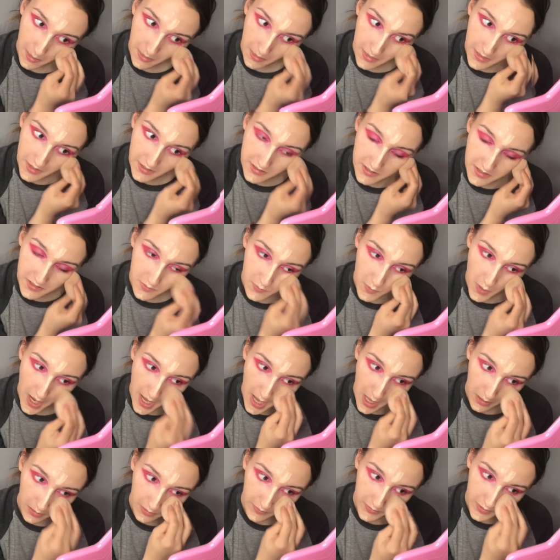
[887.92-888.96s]
This is why
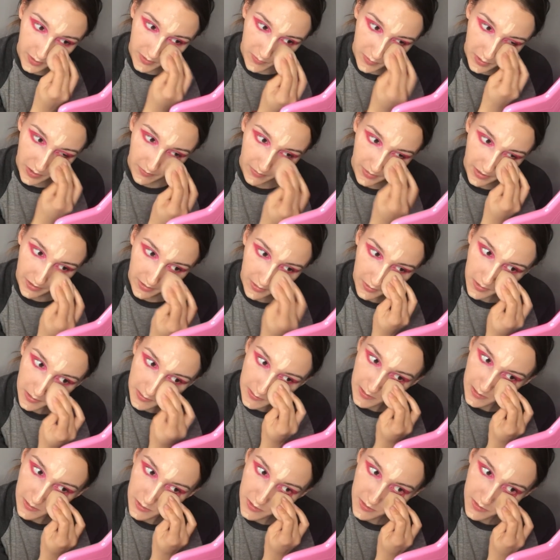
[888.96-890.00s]
I love this beauty blender,
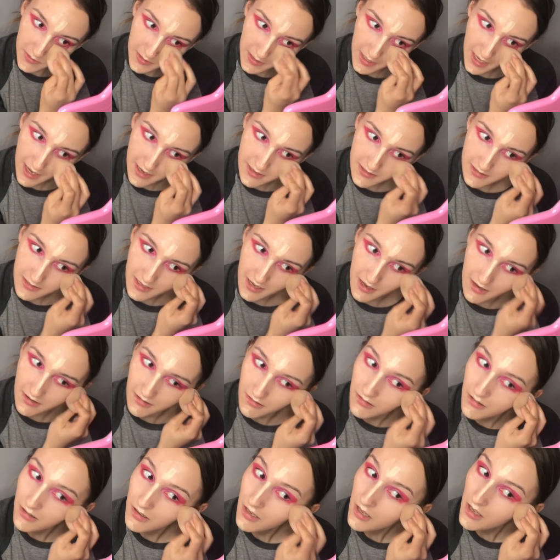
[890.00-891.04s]
because it just gets
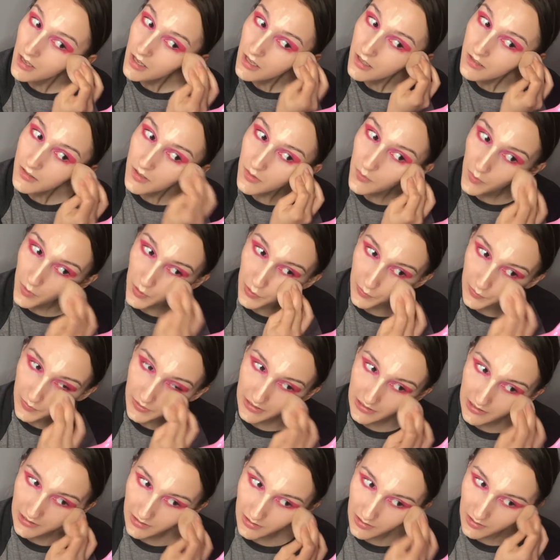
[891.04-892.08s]
in to where you
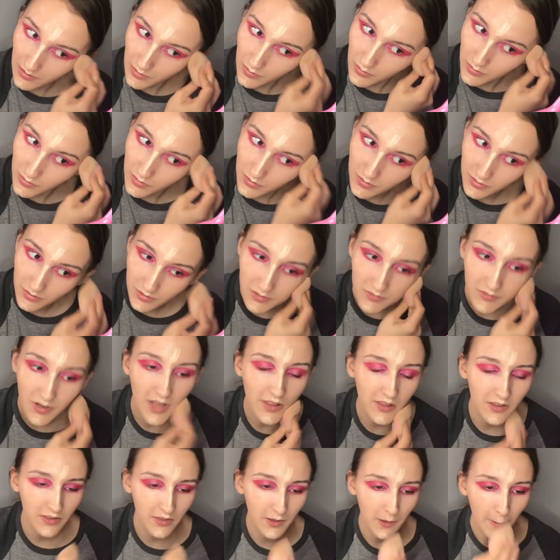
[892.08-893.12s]
need it to go
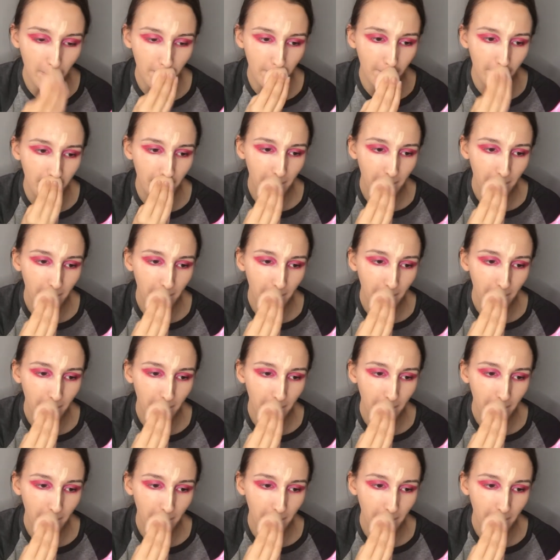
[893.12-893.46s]
rather than it